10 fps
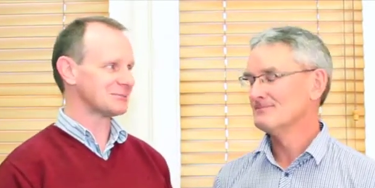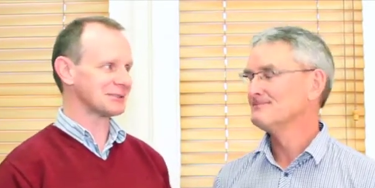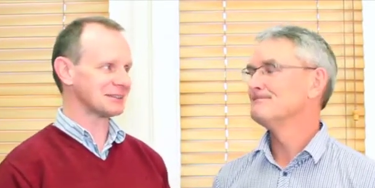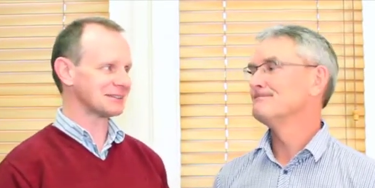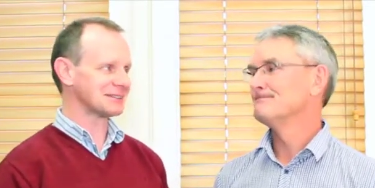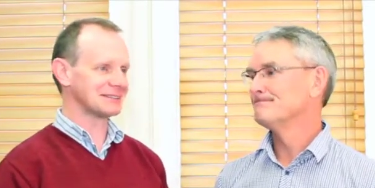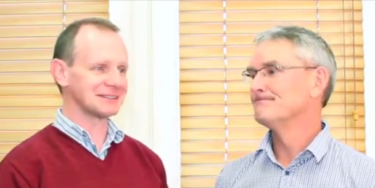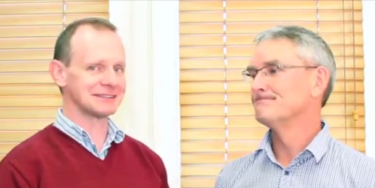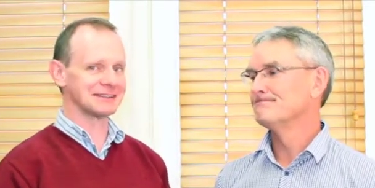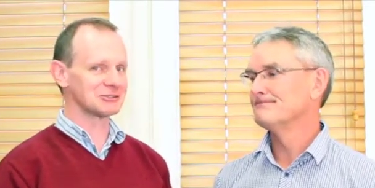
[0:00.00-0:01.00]
Speaker 1: But yeah,
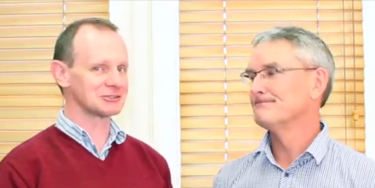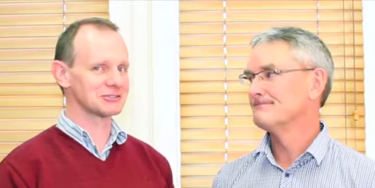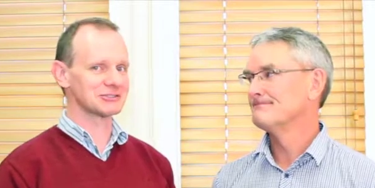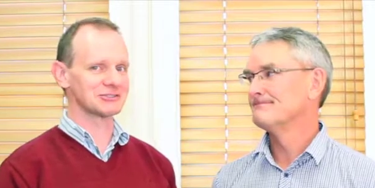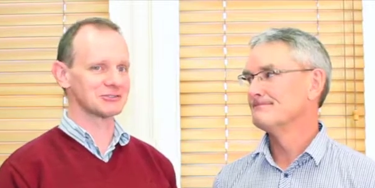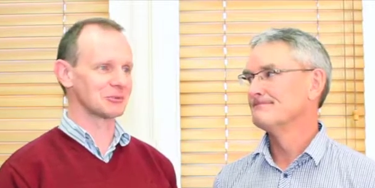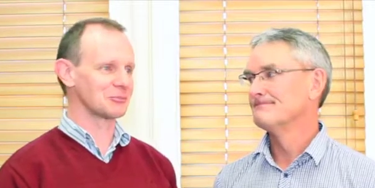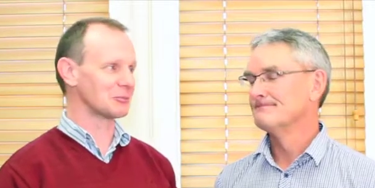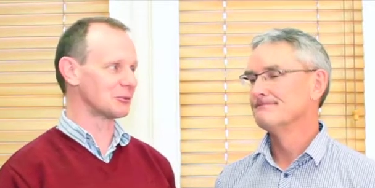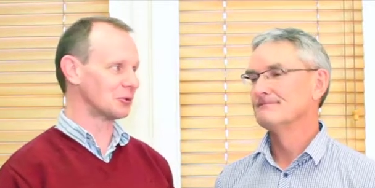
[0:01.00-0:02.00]
mm. I've just
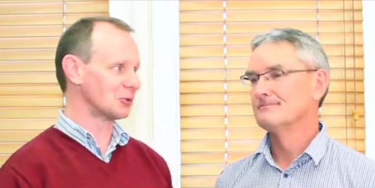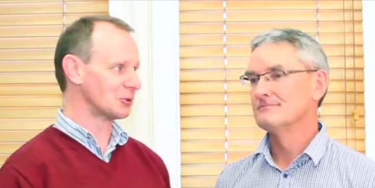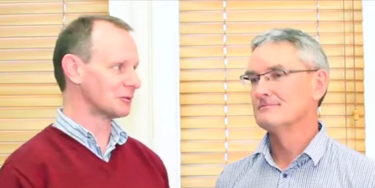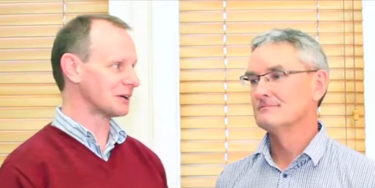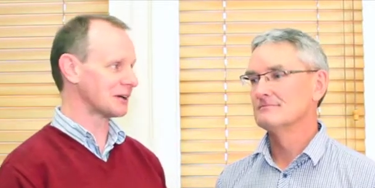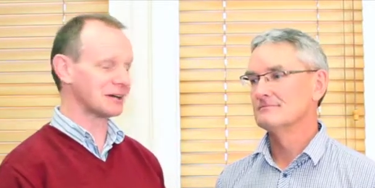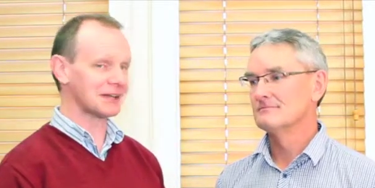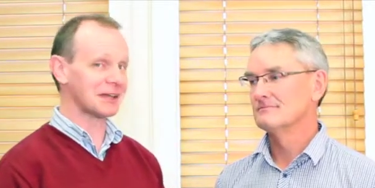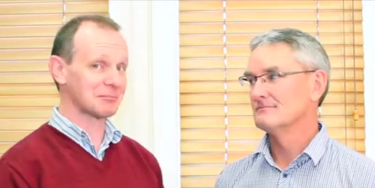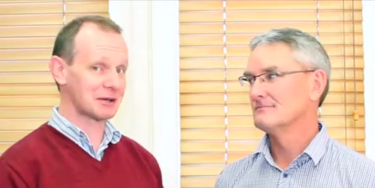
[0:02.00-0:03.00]
dropped the ball, uh,
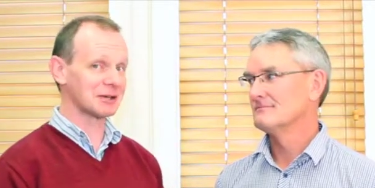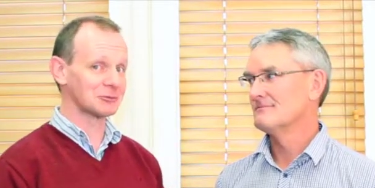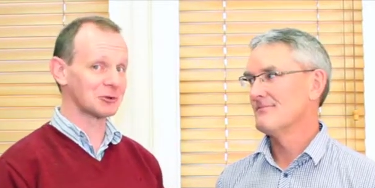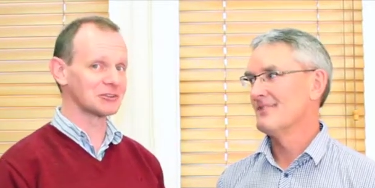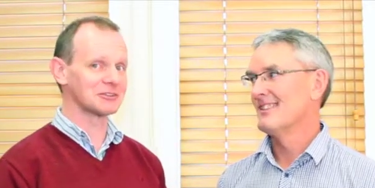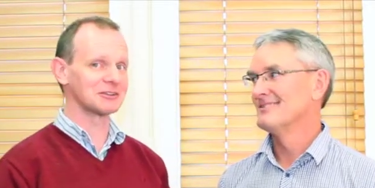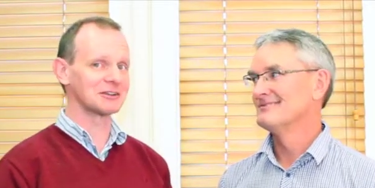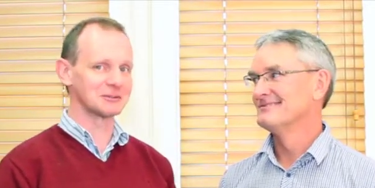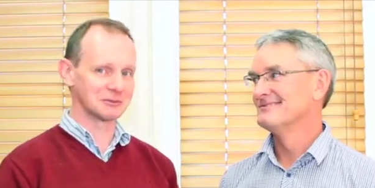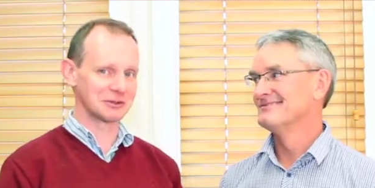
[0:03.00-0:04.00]
and that pun was
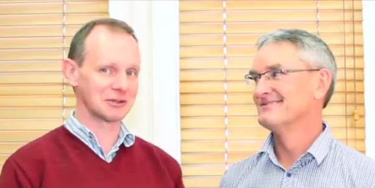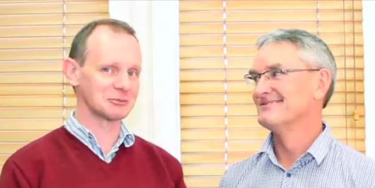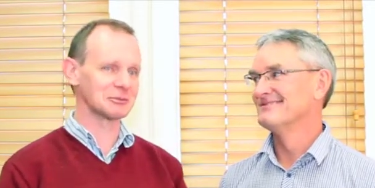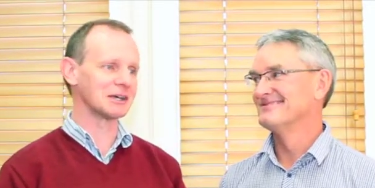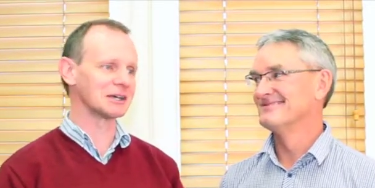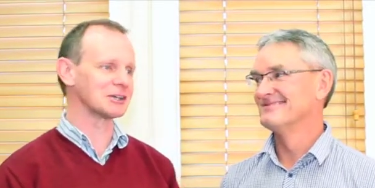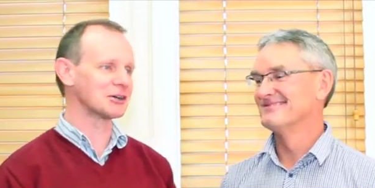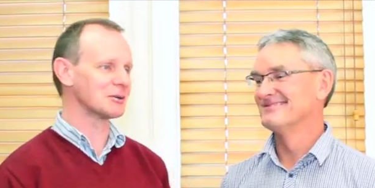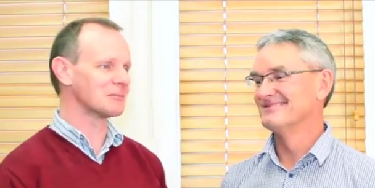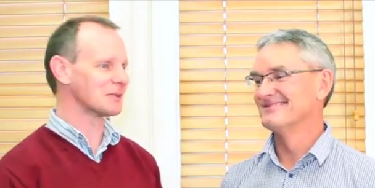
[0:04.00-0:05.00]
intended for those playing at
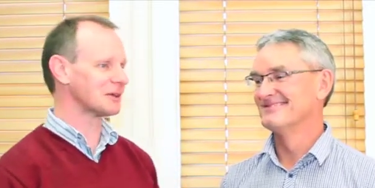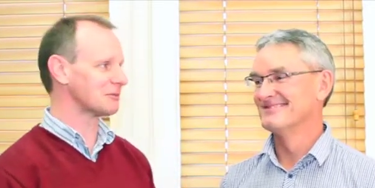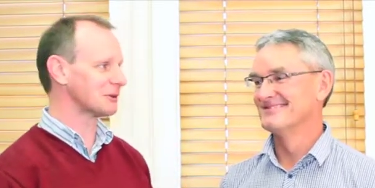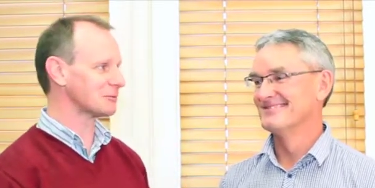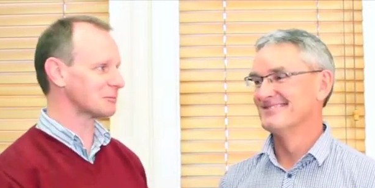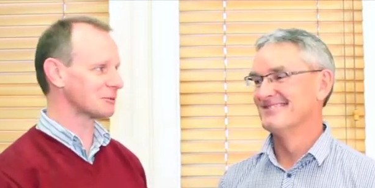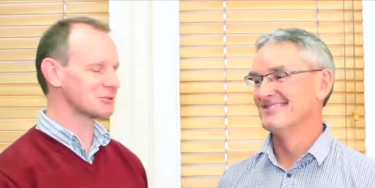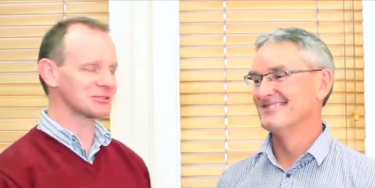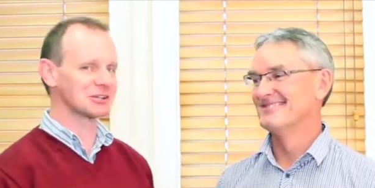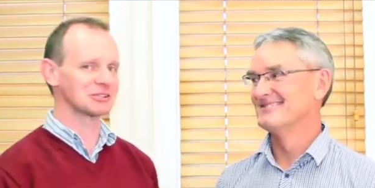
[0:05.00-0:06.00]
home. Anyway, we
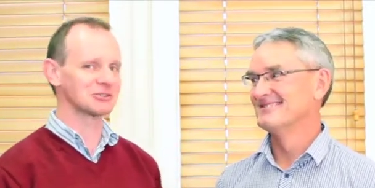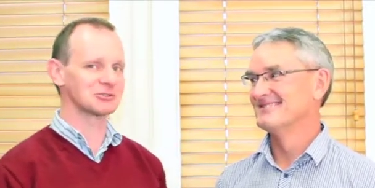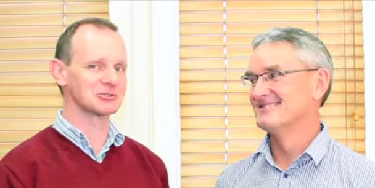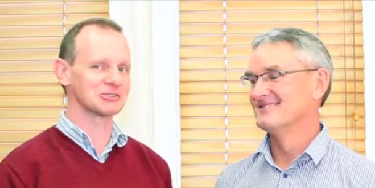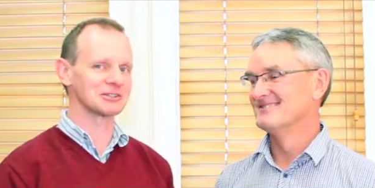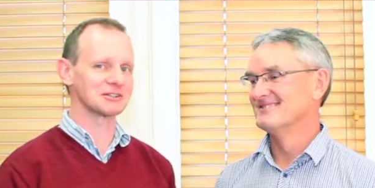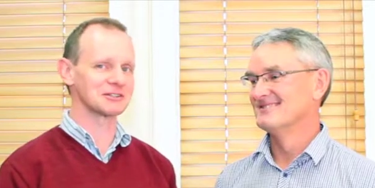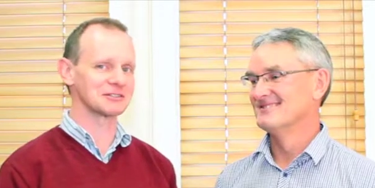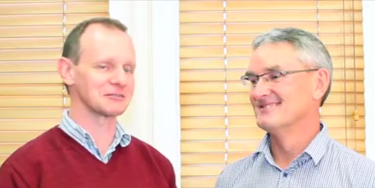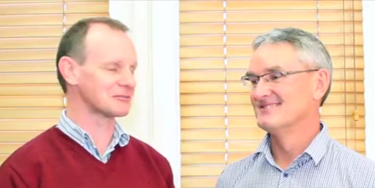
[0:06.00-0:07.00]
probably should actually talk
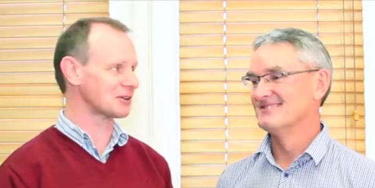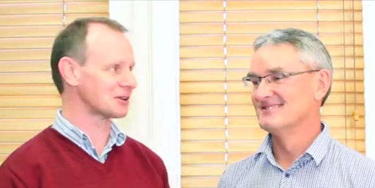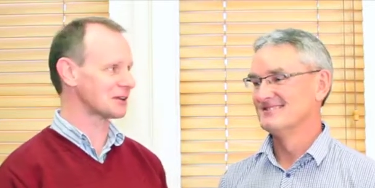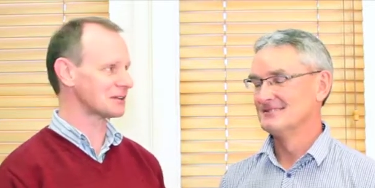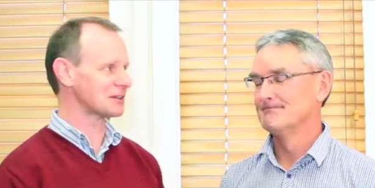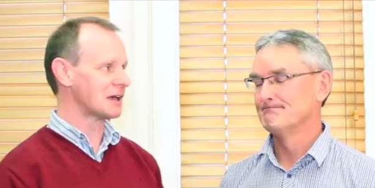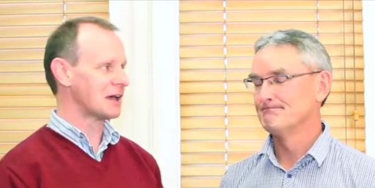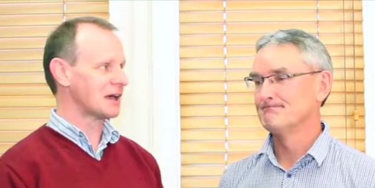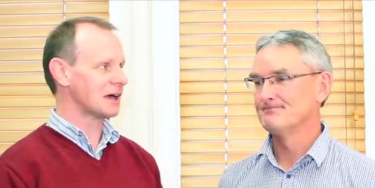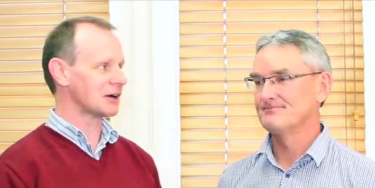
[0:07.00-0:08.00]
shares and finance.
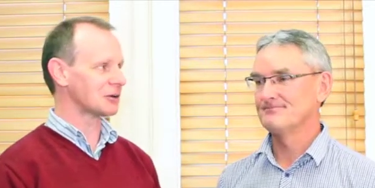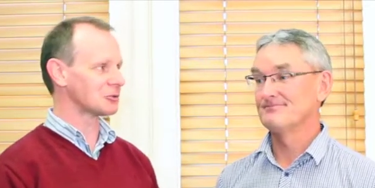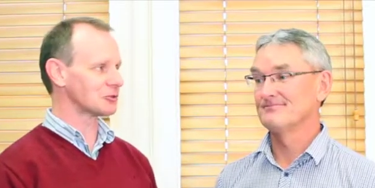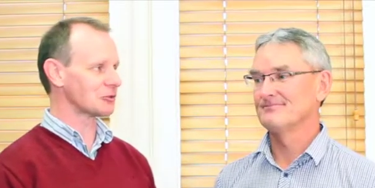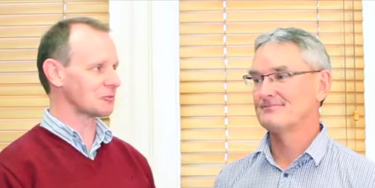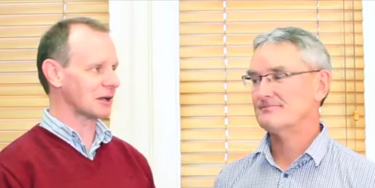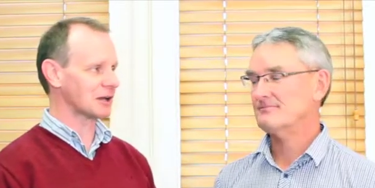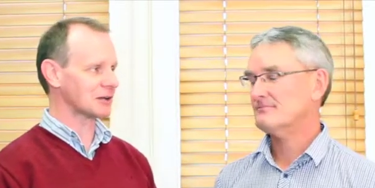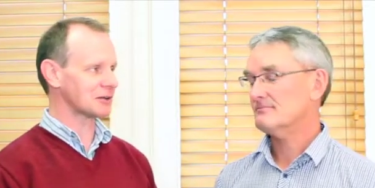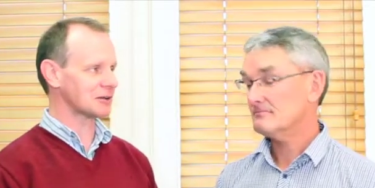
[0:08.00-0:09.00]
Uh, Reserve
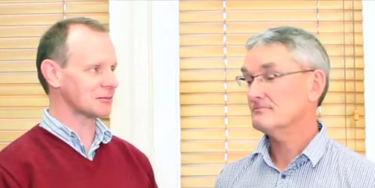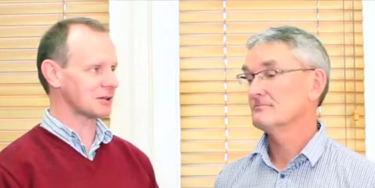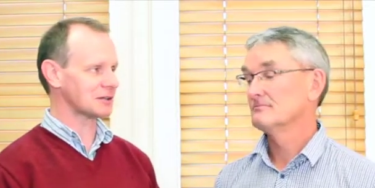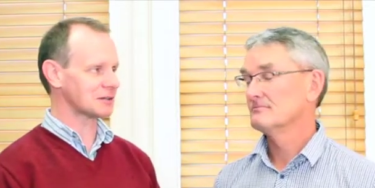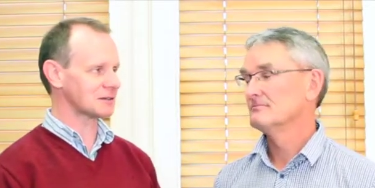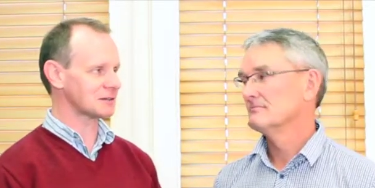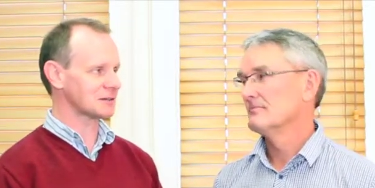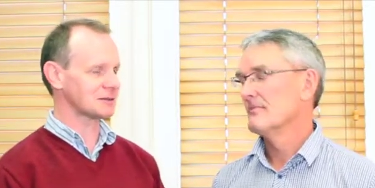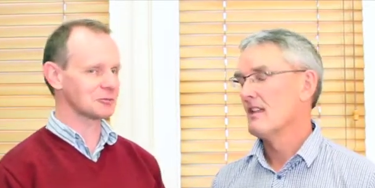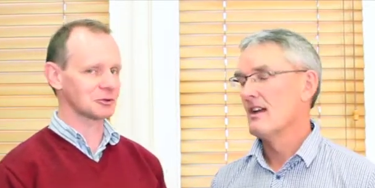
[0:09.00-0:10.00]
Bank uh, met
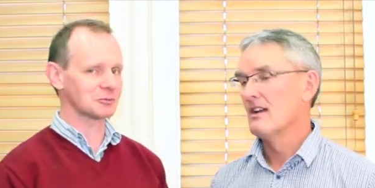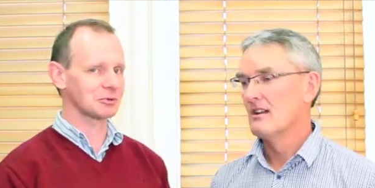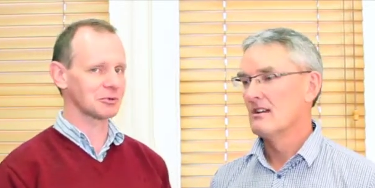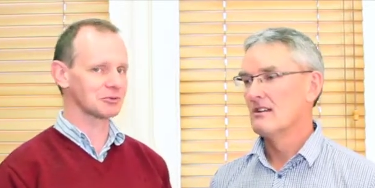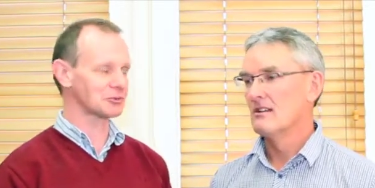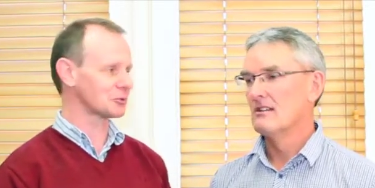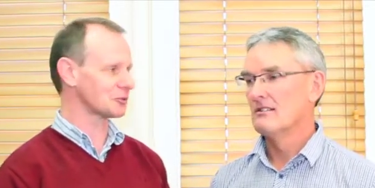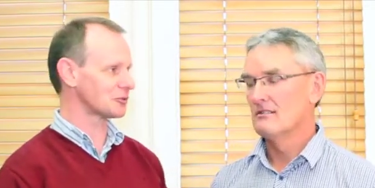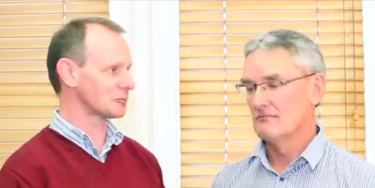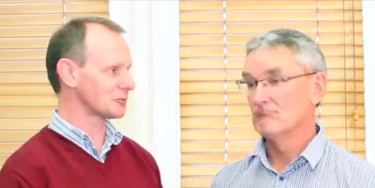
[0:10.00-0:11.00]
yesterday. What pearls of
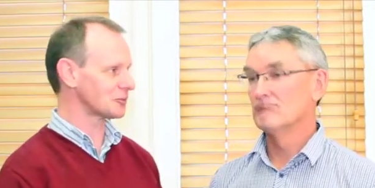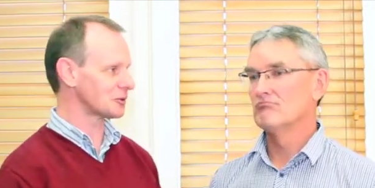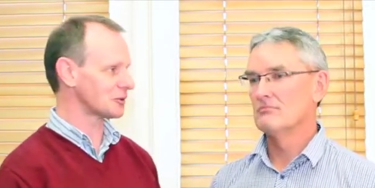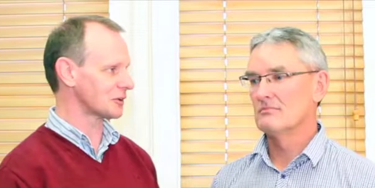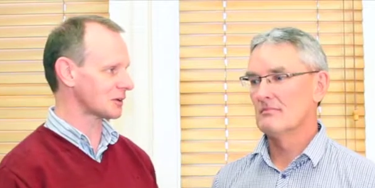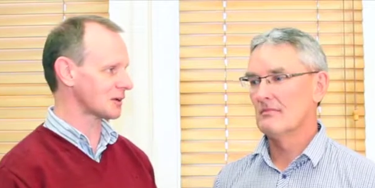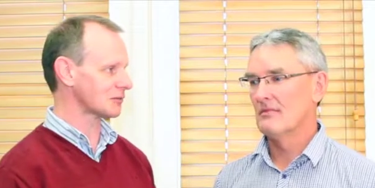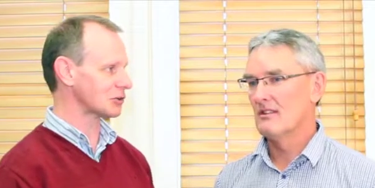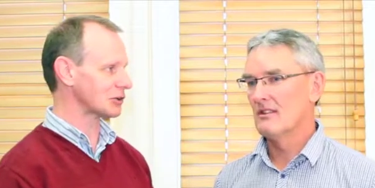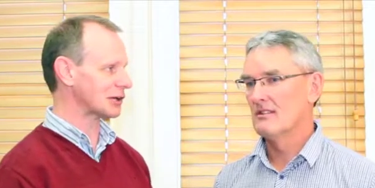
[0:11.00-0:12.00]
wisdom did uh,
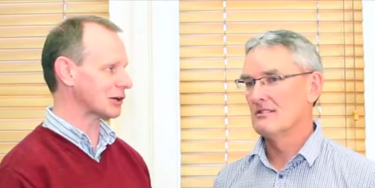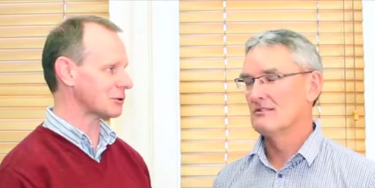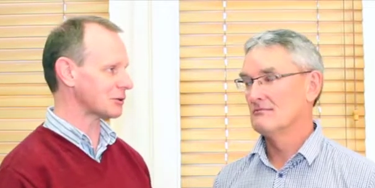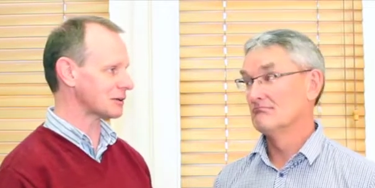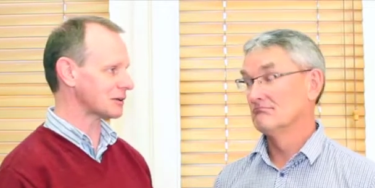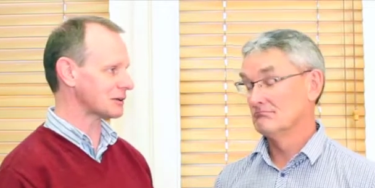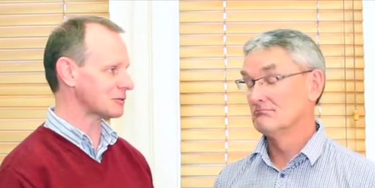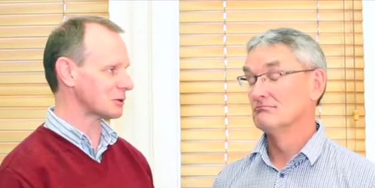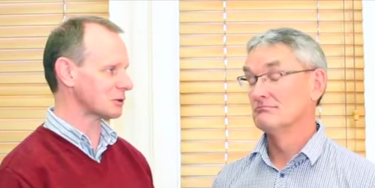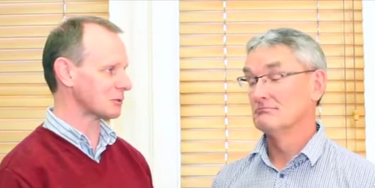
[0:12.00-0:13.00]
Governor Lowe and
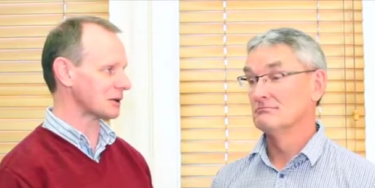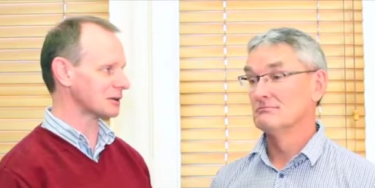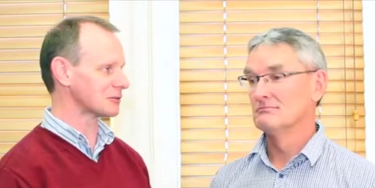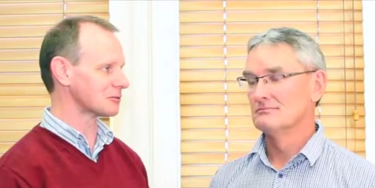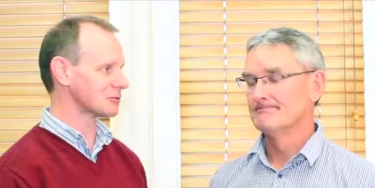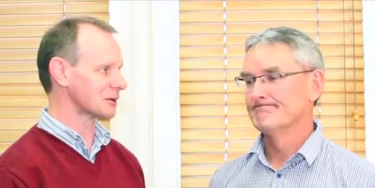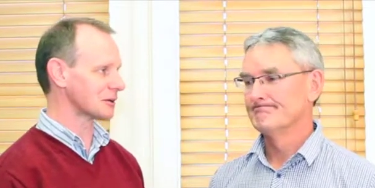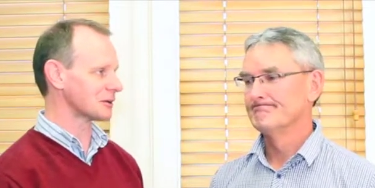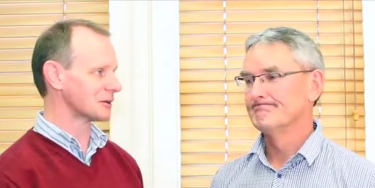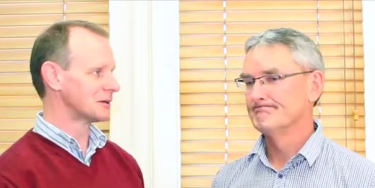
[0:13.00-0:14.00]
his merry band of uh,